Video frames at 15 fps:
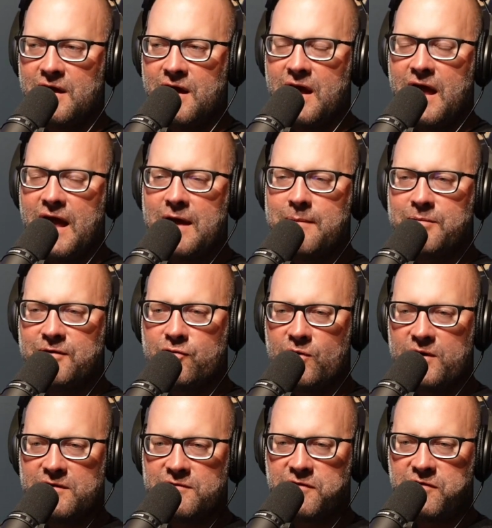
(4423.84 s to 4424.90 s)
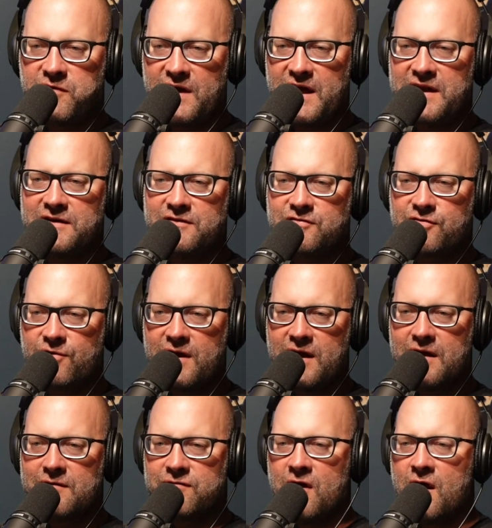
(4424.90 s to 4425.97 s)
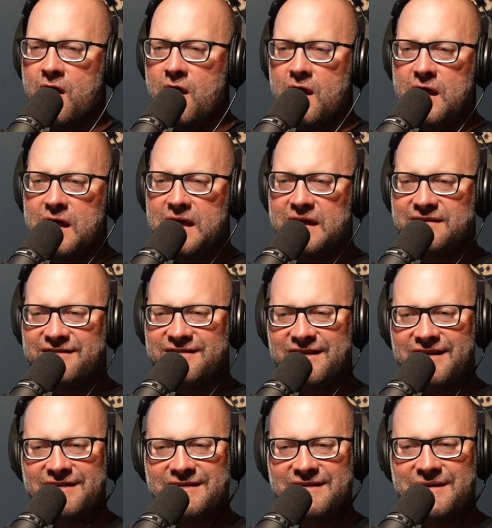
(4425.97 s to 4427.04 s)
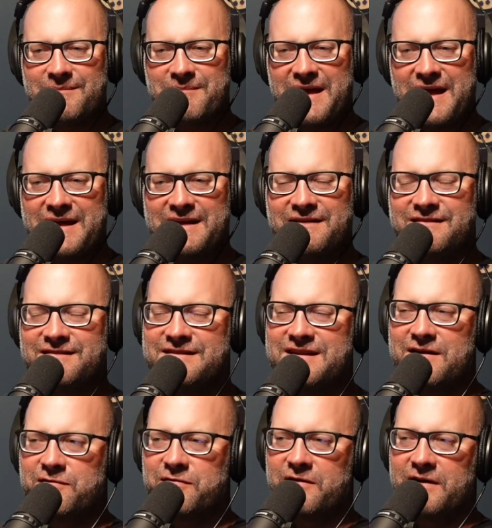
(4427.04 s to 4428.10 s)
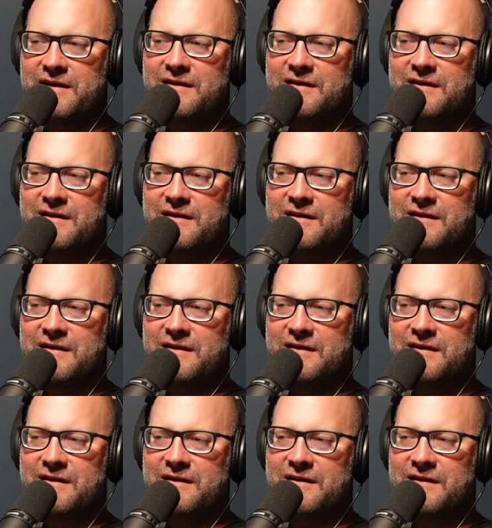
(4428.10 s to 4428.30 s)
and between Fred and Trev, it's different. It's